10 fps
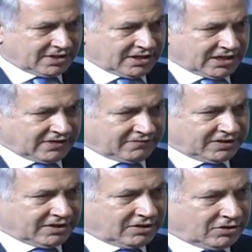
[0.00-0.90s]
of the
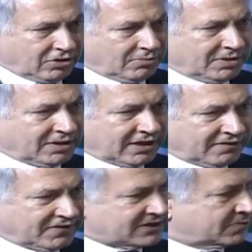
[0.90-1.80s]
global
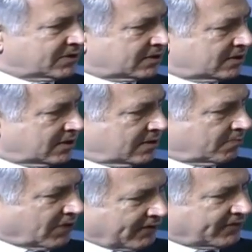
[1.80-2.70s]
investment, private